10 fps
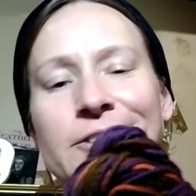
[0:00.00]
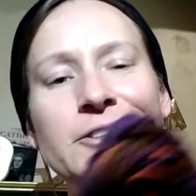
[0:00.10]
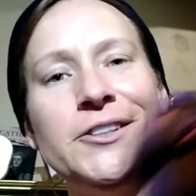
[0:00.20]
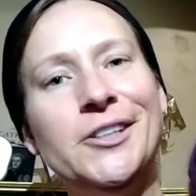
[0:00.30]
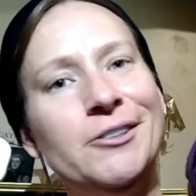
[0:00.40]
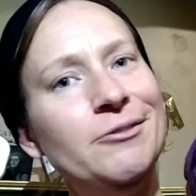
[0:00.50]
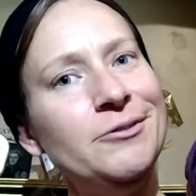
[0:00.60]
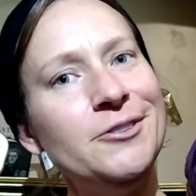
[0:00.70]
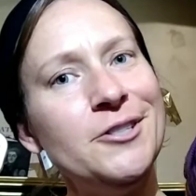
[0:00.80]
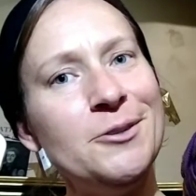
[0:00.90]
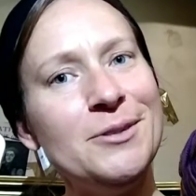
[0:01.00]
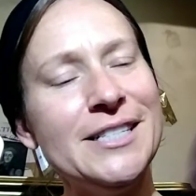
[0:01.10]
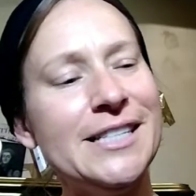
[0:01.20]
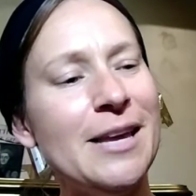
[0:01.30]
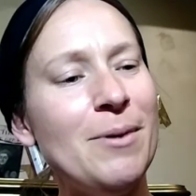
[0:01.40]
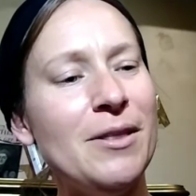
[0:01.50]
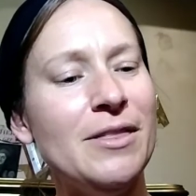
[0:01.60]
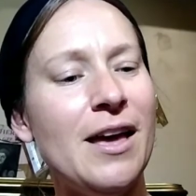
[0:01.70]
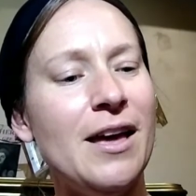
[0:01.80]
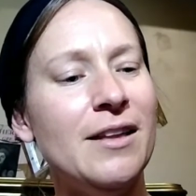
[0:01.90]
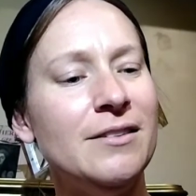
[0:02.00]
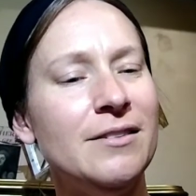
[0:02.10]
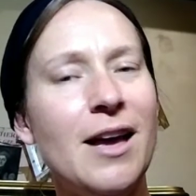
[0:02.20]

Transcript: don't know, don't know what to say about that.